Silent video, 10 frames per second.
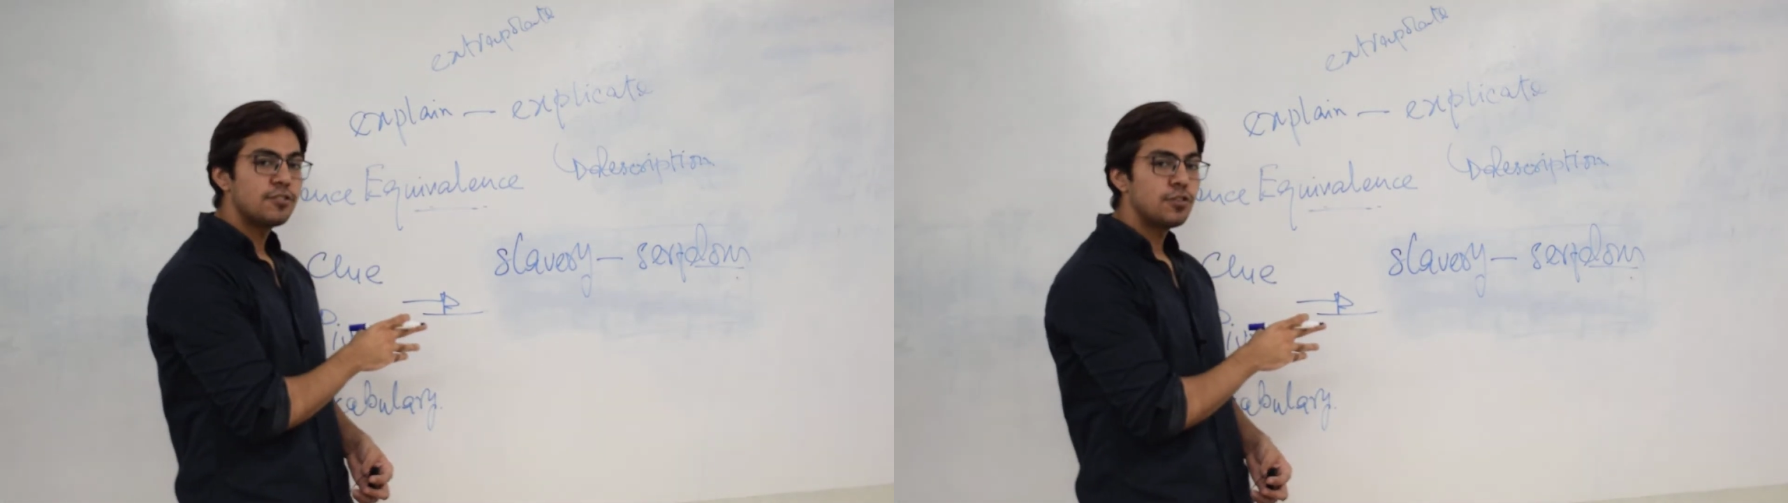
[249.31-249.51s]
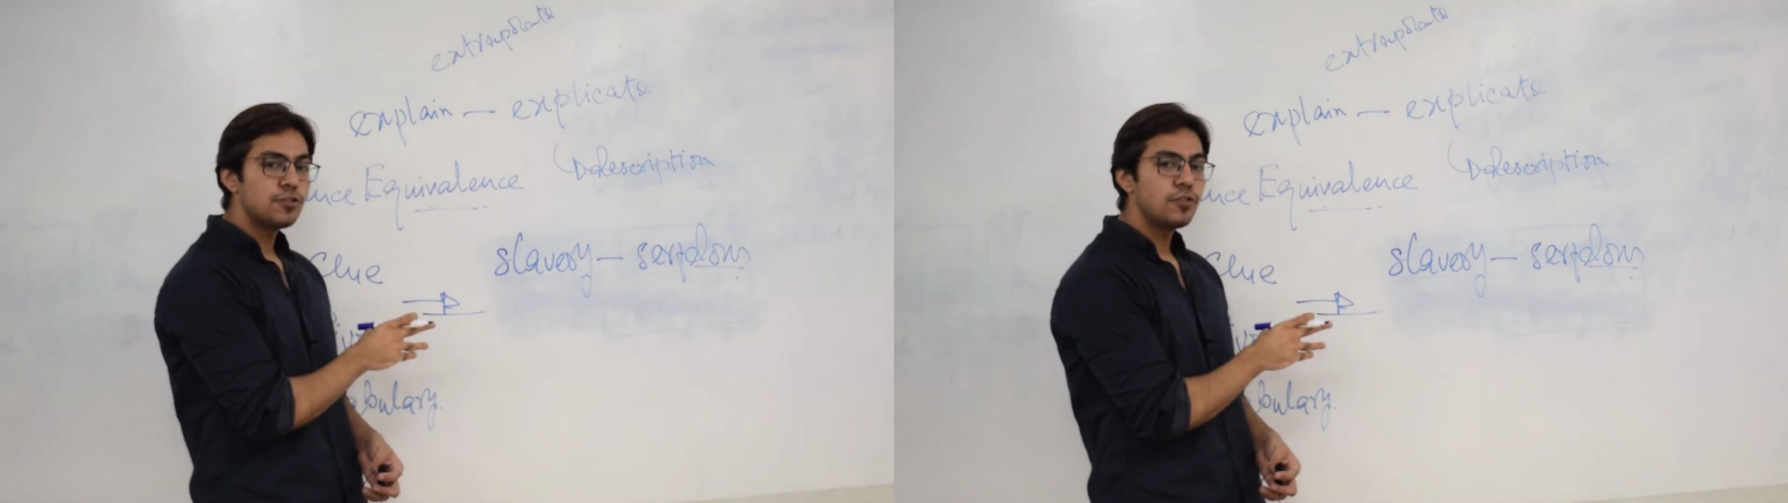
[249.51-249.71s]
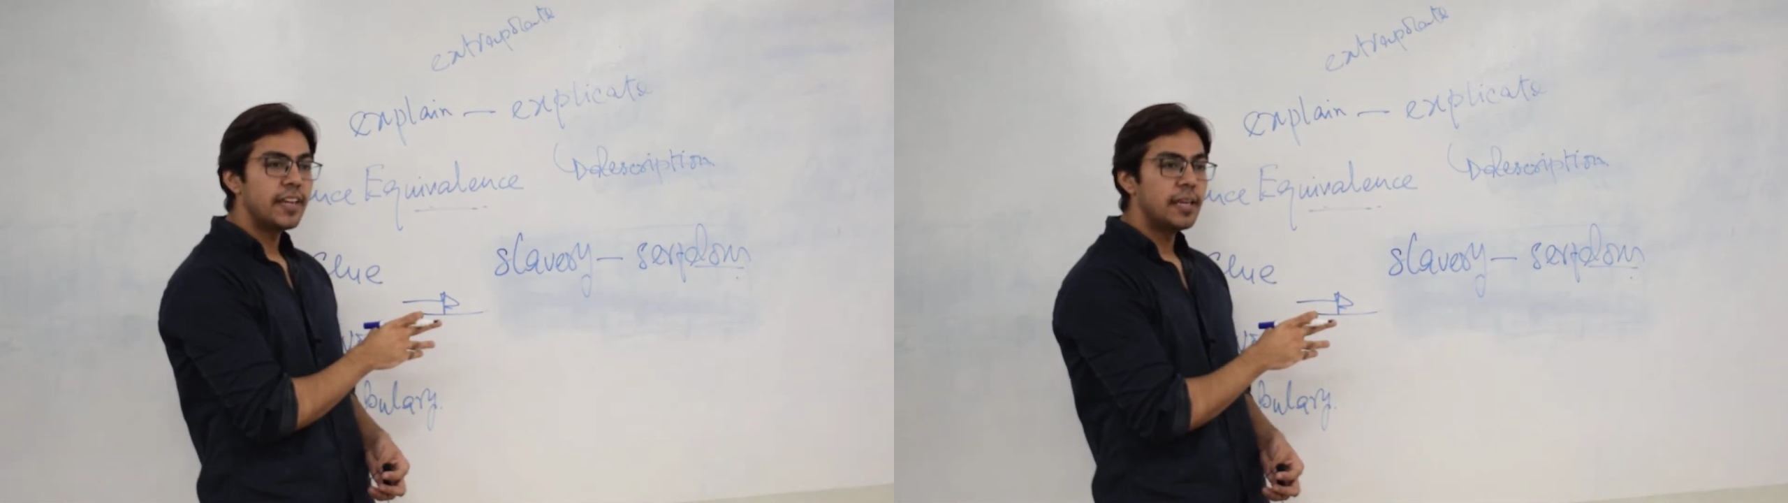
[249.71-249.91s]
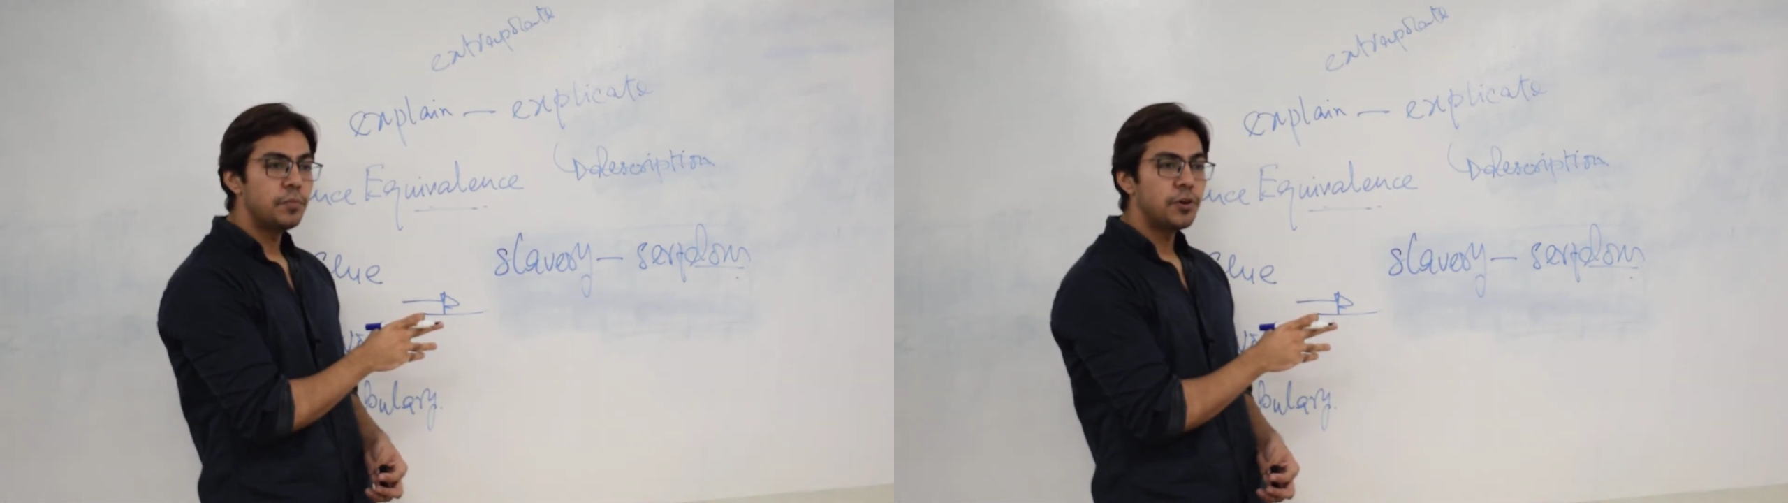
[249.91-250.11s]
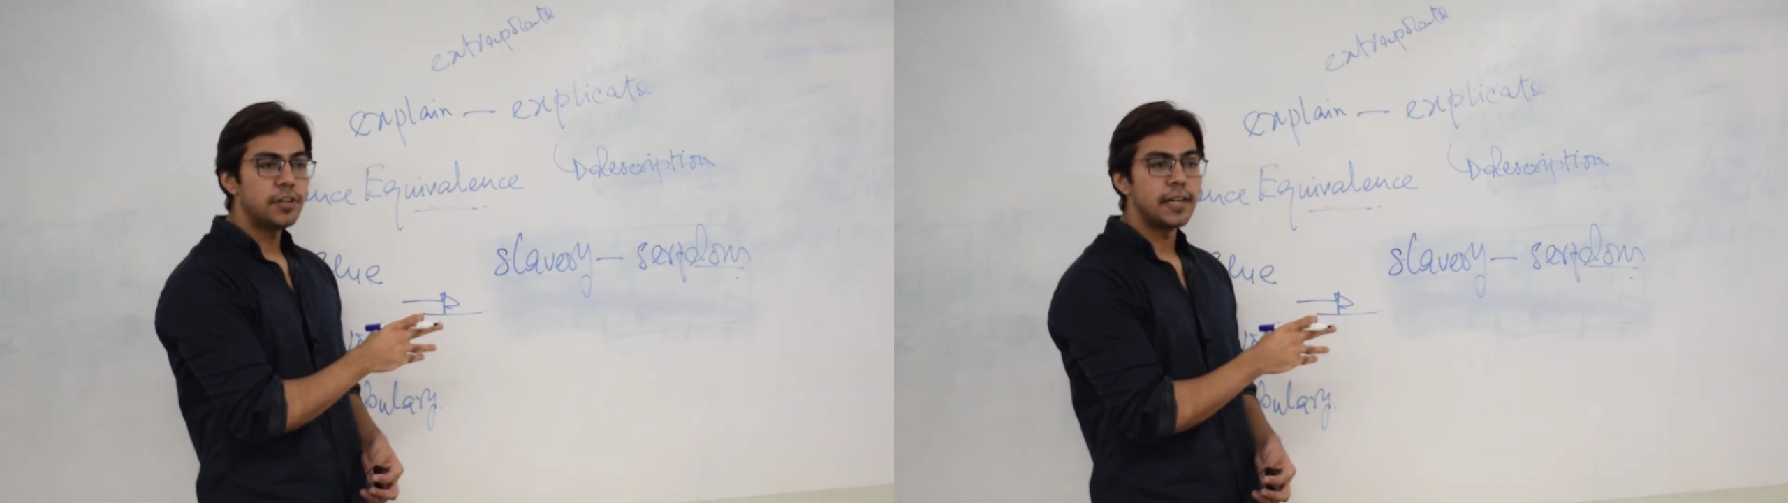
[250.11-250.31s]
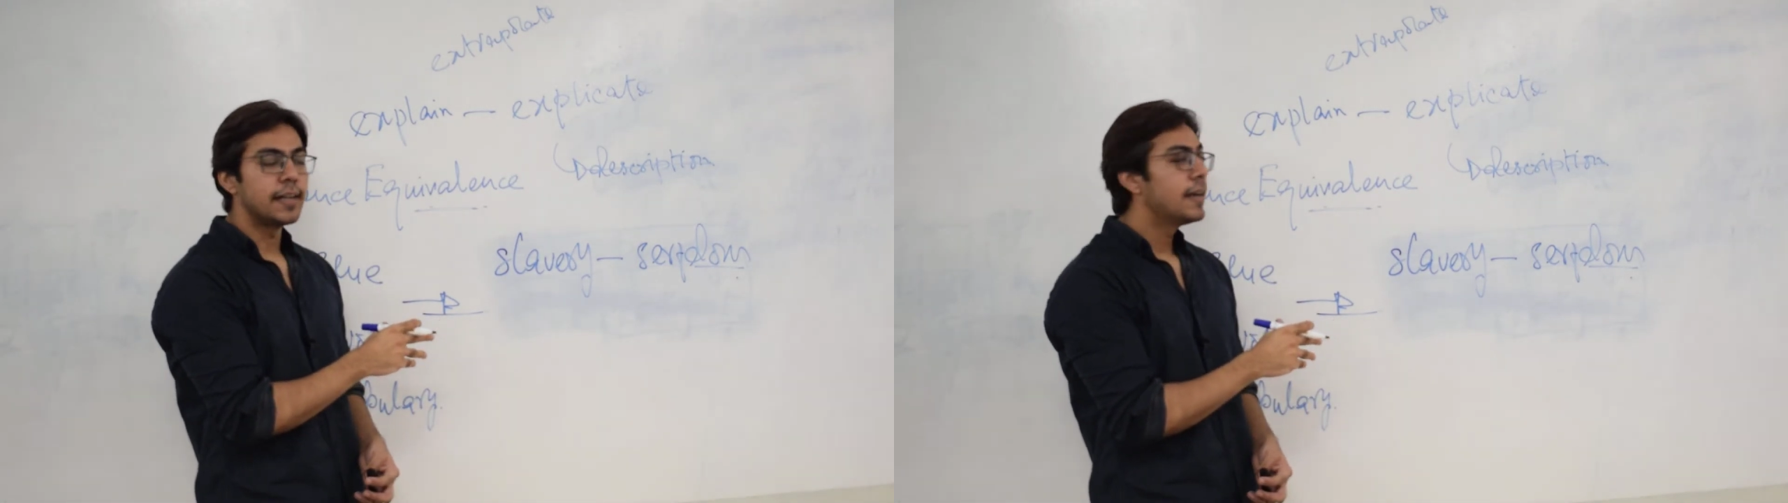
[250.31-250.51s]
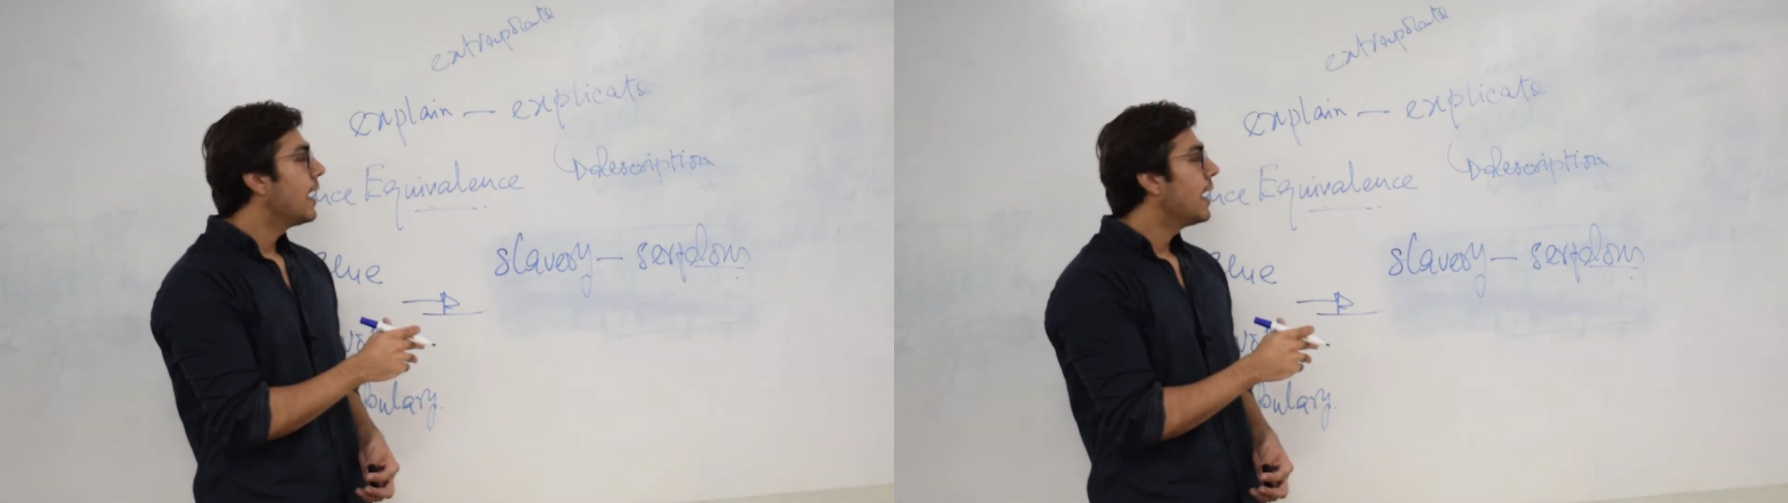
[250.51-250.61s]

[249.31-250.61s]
is also very important.